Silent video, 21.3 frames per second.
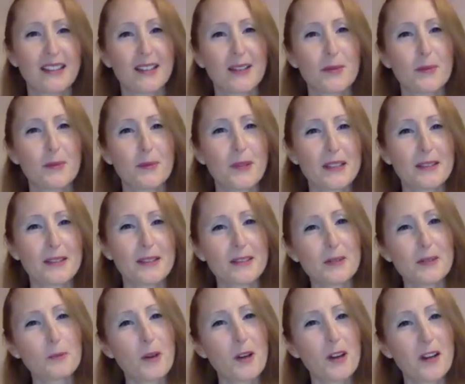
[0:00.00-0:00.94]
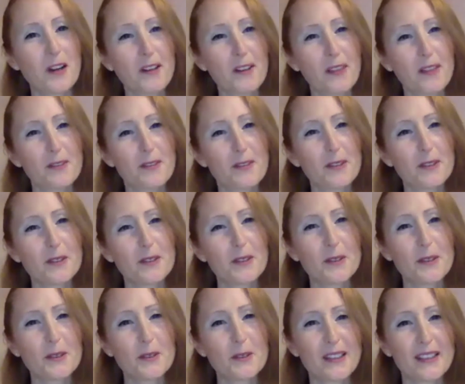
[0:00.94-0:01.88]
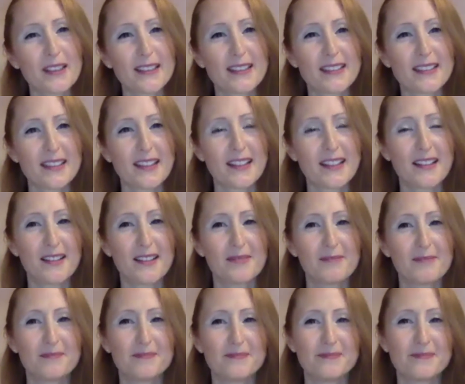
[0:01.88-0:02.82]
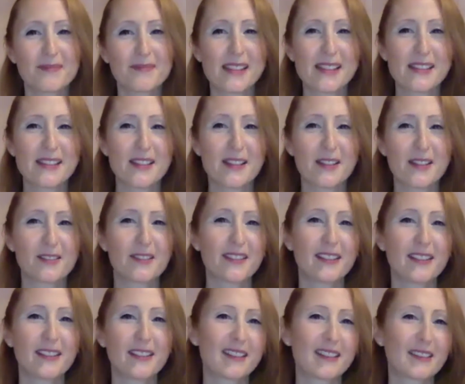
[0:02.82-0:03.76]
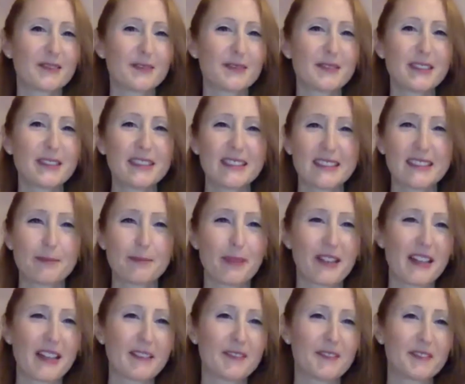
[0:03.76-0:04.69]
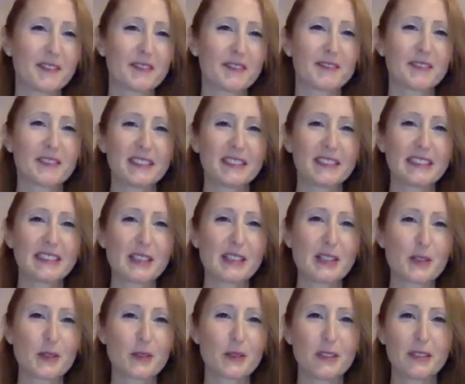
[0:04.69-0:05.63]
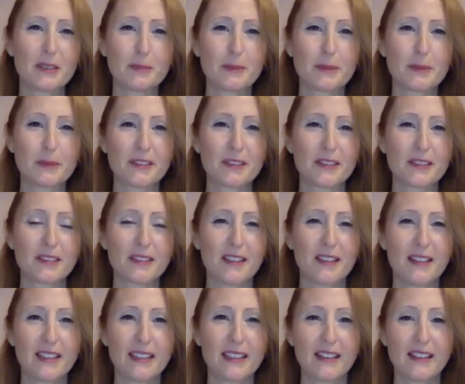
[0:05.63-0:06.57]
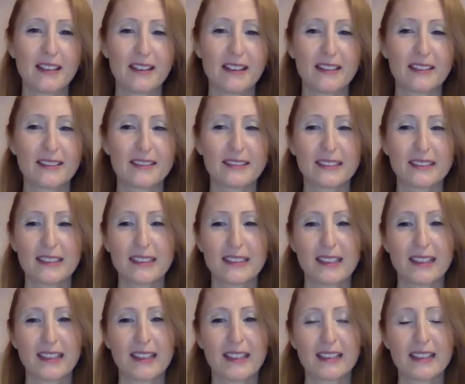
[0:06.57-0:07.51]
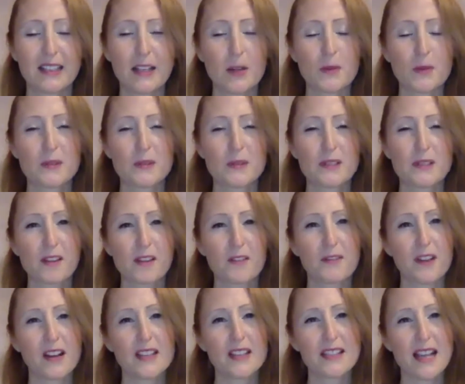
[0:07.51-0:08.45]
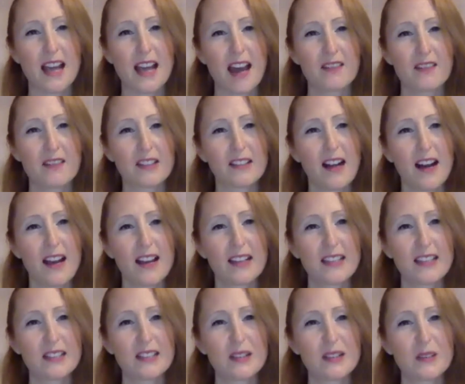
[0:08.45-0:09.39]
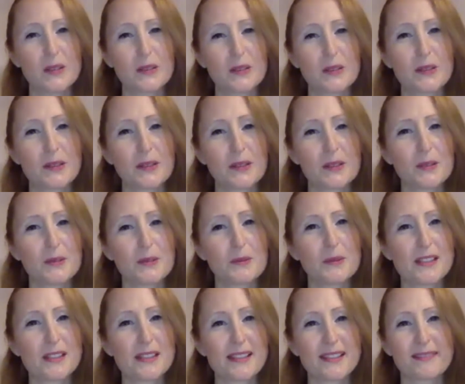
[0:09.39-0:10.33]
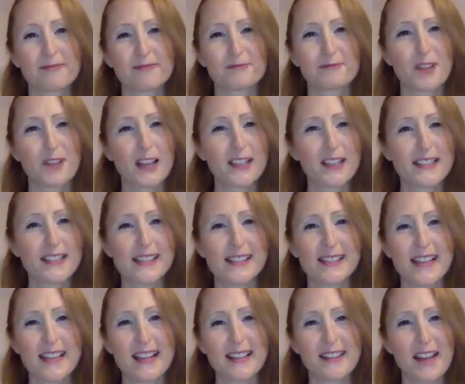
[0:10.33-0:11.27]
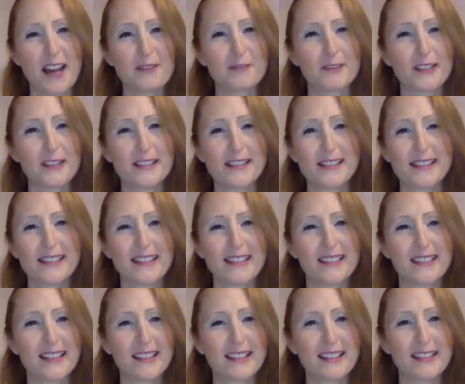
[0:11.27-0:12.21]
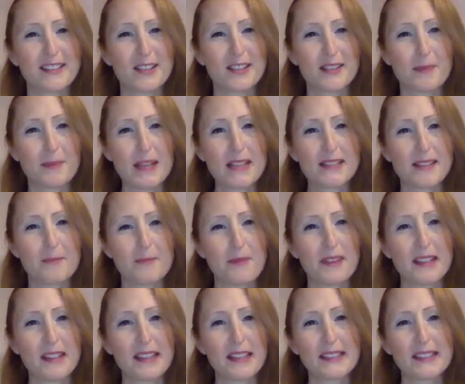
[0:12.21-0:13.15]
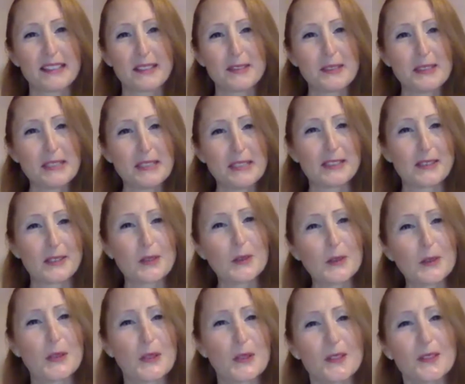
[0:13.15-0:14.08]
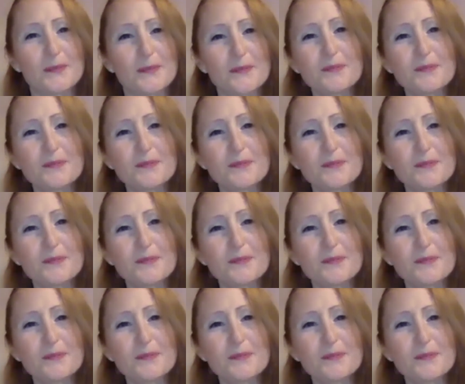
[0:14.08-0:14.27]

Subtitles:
when you walk through, and so really playful, really enjoyable. And you know, it was so fun to have a client who was ready to take that risk and just make something unique and cool.